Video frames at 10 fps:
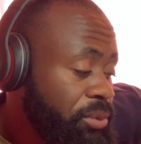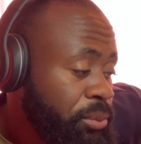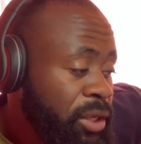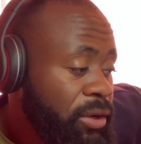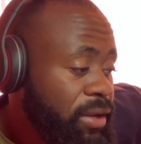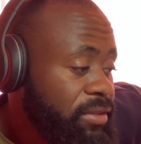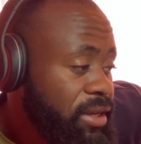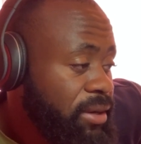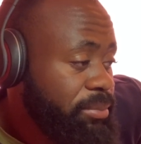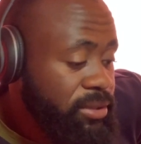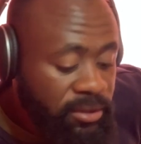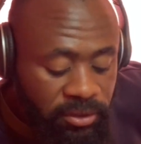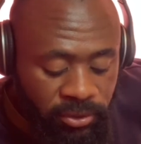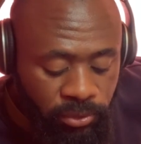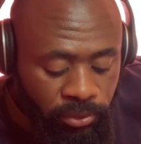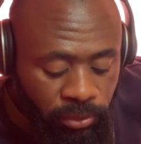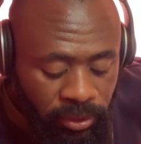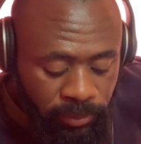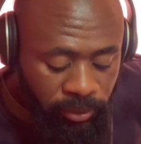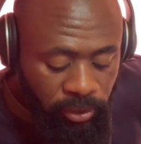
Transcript: we don't have the capacity to do them